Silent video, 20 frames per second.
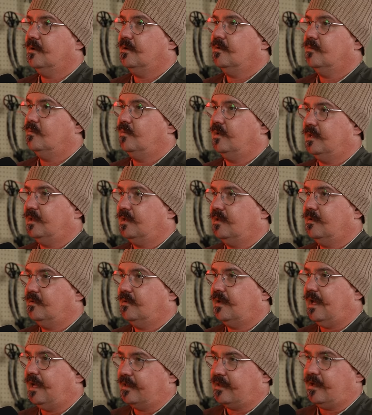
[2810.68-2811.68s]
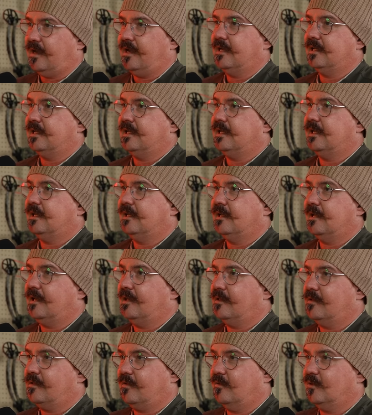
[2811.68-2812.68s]
with anxiety
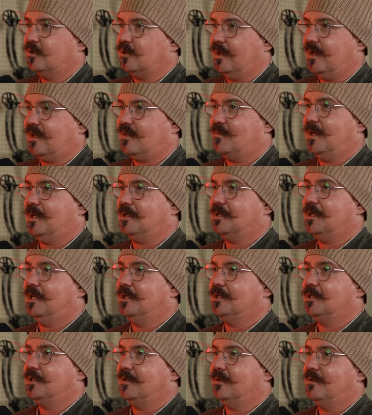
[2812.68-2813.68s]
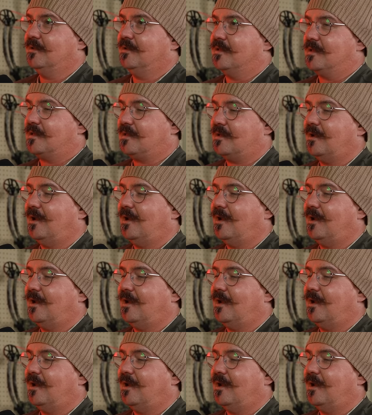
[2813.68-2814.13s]
and social expectations